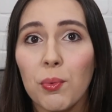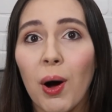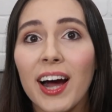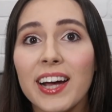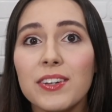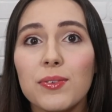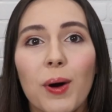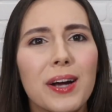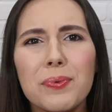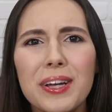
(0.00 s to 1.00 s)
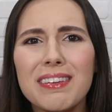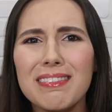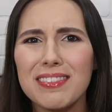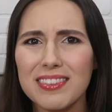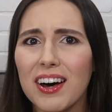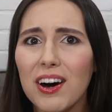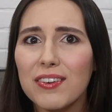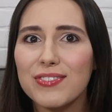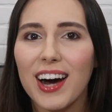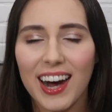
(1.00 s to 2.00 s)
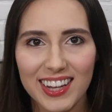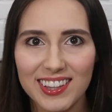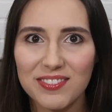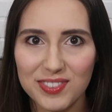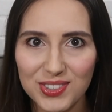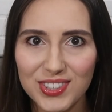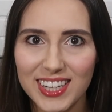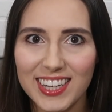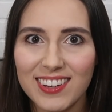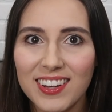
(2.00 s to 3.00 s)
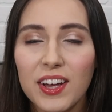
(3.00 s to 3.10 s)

Why do we love I Love Lucy?